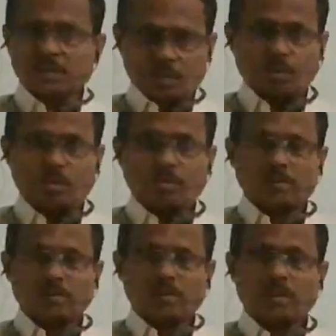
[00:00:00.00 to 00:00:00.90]
So,
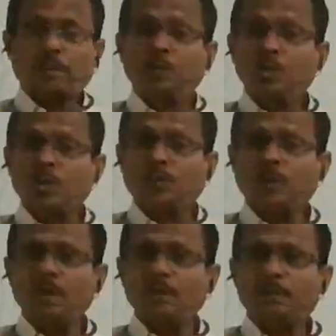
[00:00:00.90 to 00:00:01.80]
the
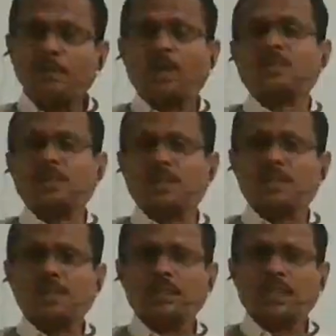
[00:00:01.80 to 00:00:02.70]
beautiful process
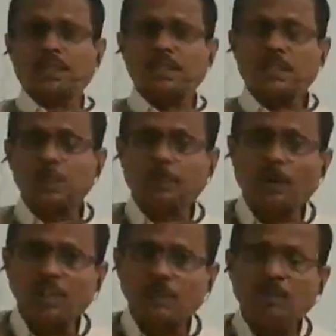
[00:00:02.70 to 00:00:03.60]
that is
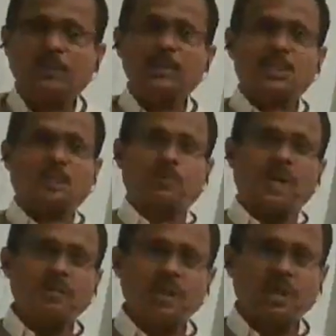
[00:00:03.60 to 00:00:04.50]
responsible for the
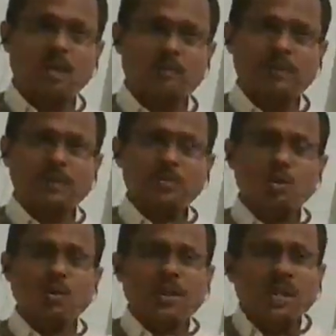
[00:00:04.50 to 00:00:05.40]
survival of
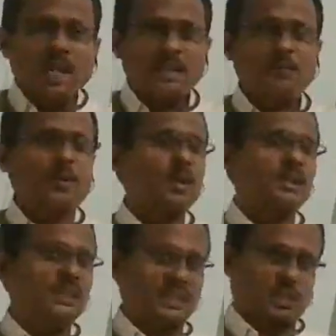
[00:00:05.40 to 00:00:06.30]
total life
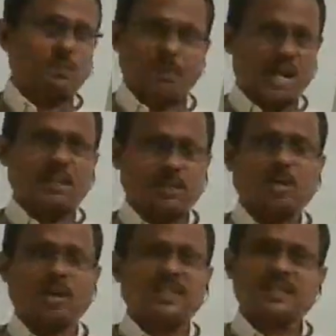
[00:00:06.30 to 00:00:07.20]
on this planet
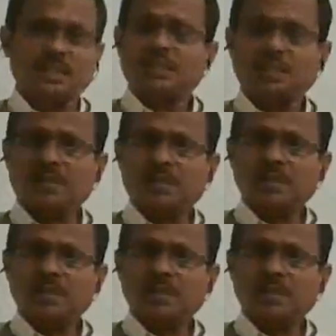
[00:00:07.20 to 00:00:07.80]
called as Earth,